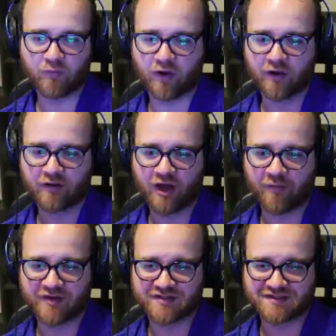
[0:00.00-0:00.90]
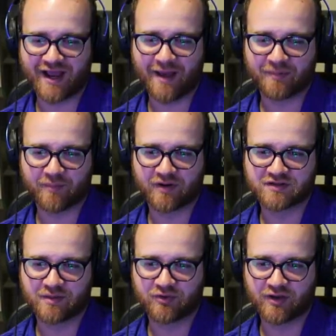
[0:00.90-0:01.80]
one. I'm gonna snap, but I'm gonna
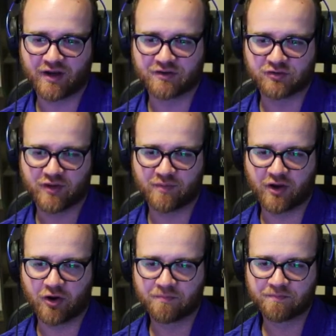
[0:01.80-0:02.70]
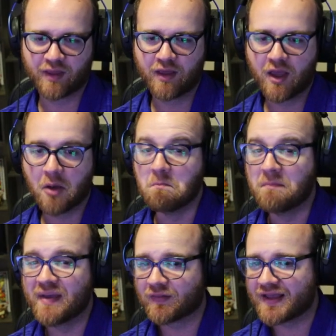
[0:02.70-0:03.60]
double Yondu them here.
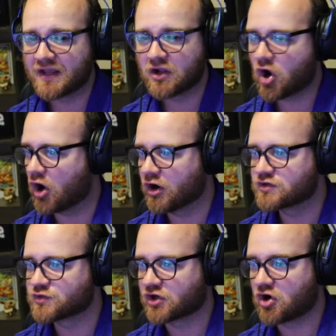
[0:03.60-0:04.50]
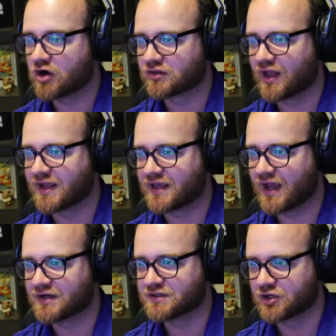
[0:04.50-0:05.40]
Milling cards with a card like
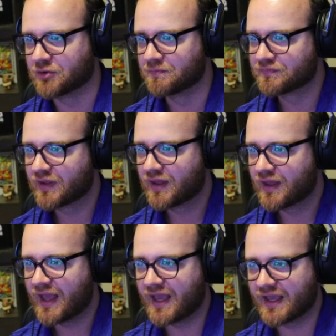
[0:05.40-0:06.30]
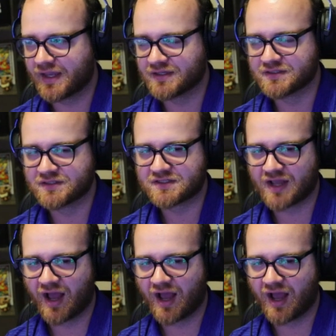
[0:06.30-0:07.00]
Yondu is